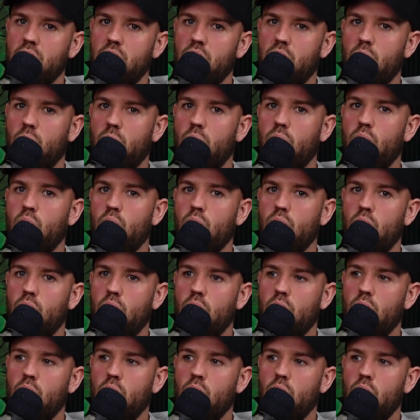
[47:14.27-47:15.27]
go
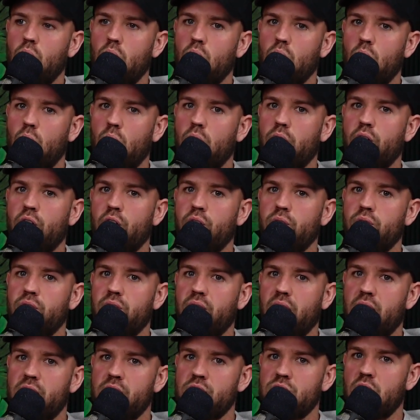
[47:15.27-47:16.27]
Go around
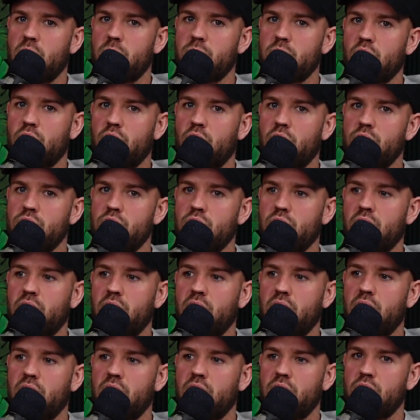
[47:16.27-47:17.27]
ten gyms around your
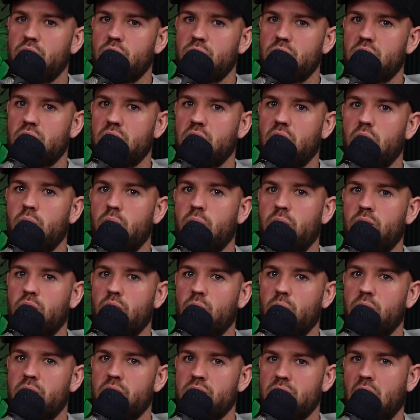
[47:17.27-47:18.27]
area and you'll see how
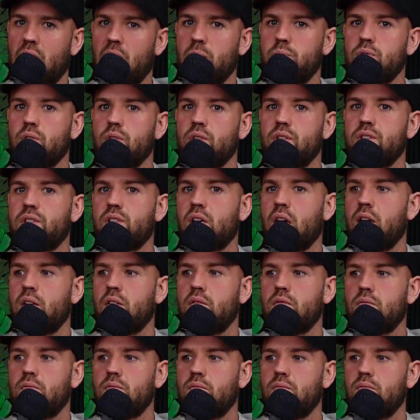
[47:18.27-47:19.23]
everyone is absolutely skint.